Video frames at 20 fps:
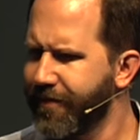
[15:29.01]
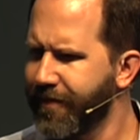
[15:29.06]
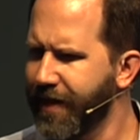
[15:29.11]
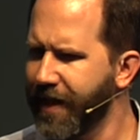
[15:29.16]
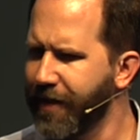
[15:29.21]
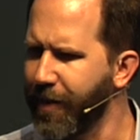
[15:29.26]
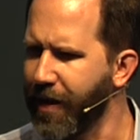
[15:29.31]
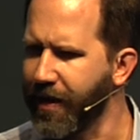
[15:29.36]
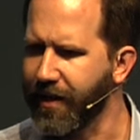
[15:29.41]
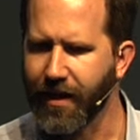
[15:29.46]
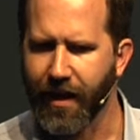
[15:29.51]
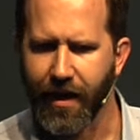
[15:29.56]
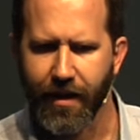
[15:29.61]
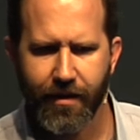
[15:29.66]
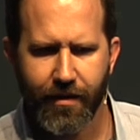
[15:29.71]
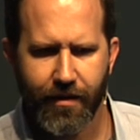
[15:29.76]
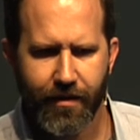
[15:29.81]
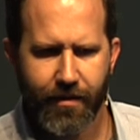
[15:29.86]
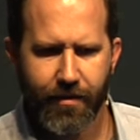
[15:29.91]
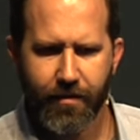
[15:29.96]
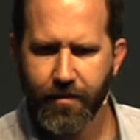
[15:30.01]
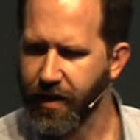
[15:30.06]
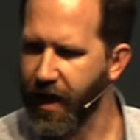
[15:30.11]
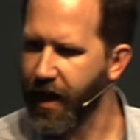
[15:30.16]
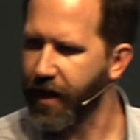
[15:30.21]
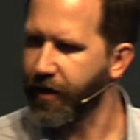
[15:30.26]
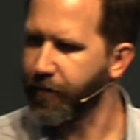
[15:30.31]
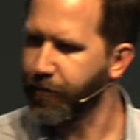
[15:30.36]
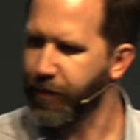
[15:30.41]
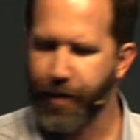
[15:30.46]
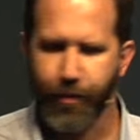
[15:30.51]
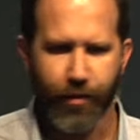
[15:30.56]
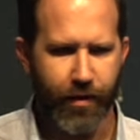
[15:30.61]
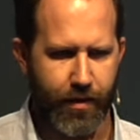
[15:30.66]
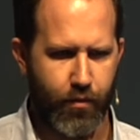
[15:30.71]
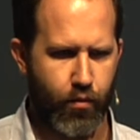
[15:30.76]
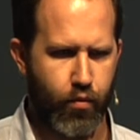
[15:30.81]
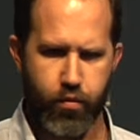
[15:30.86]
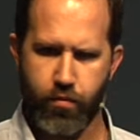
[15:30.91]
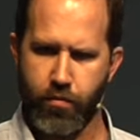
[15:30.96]
Think about that. Yeah, people are
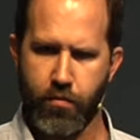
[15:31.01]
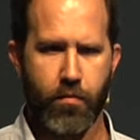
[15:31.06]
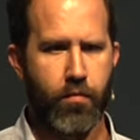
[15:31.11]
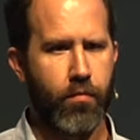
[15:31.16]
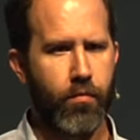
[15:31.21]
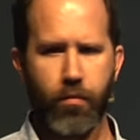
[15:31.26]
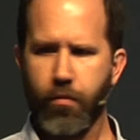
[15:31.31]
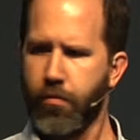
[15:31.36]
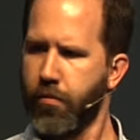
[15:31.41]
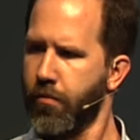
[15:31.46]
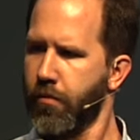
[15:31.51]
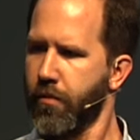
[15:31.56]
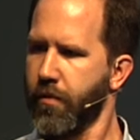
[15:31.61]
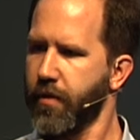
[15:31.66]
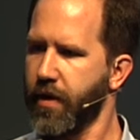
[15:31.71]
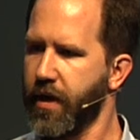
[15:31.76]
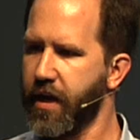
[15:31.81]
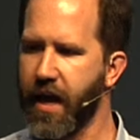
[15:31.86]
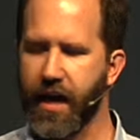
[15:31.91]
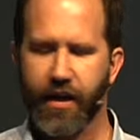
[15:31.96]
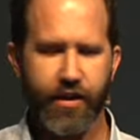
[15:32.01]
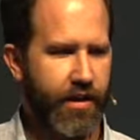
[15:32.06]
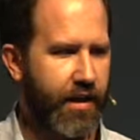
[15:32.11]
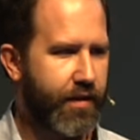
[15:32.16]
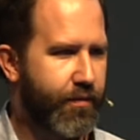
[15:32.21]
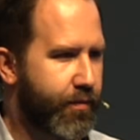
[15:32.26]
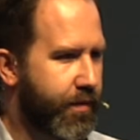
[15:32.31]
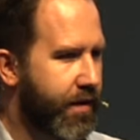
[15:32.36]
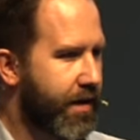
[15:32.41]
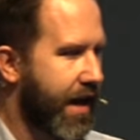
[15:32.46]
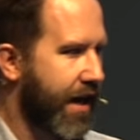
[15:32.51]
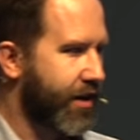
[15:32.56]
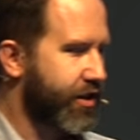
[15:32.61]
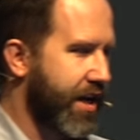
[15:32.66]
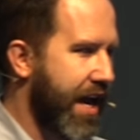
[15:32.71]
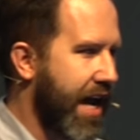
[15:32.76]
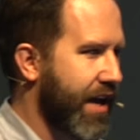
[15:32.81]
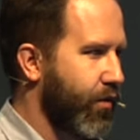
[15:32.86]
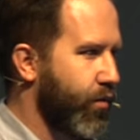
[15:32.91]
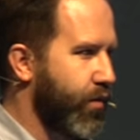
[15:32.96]
like, mm-hmm. He
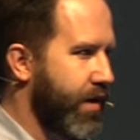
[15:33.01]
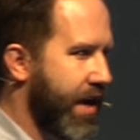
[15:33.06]
actually had a